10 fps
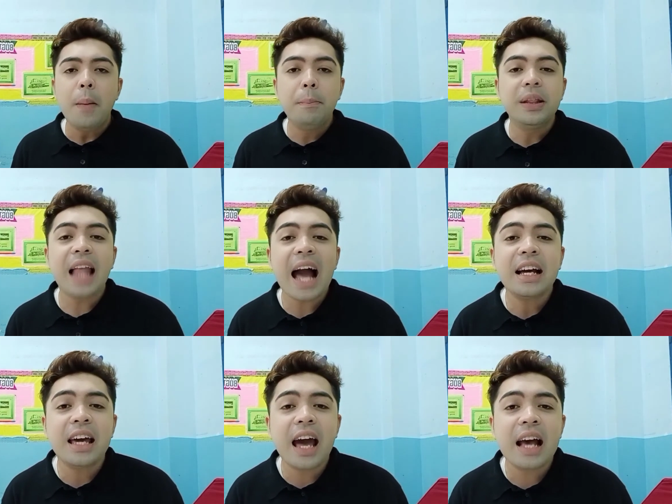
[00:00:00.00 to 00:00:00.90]

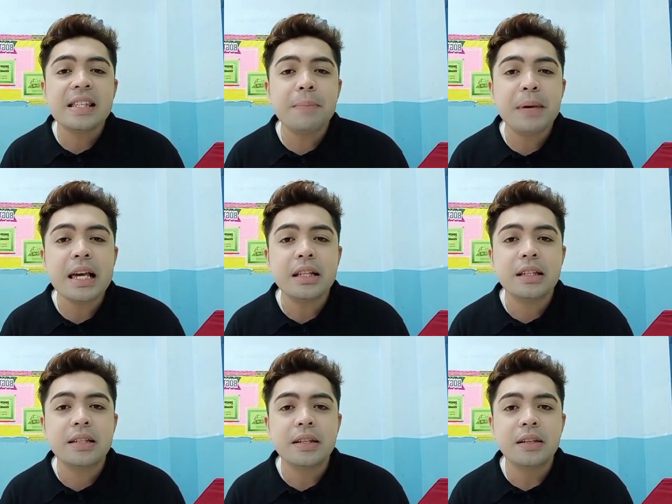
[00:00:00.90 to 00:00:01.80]
black as the
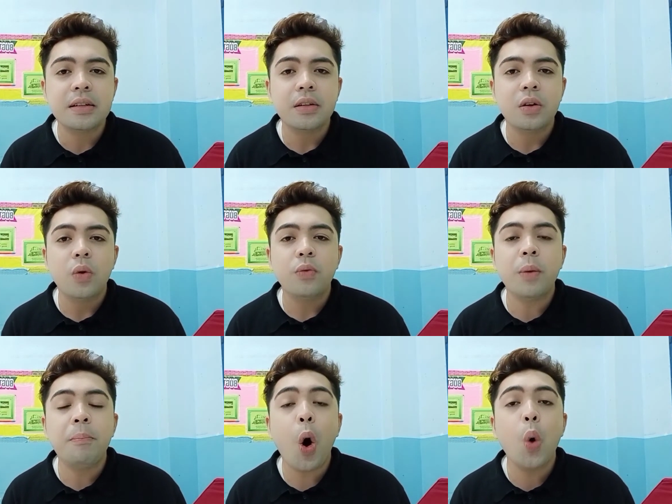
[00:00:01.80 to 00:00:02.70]
peat, from
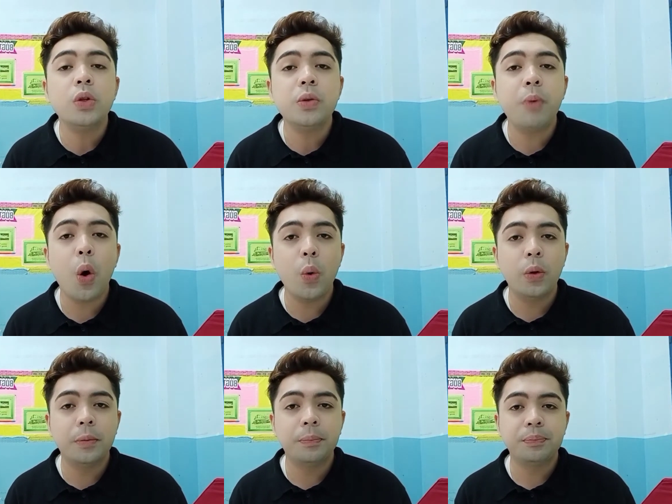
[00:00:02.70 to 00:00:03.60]
pole to pole,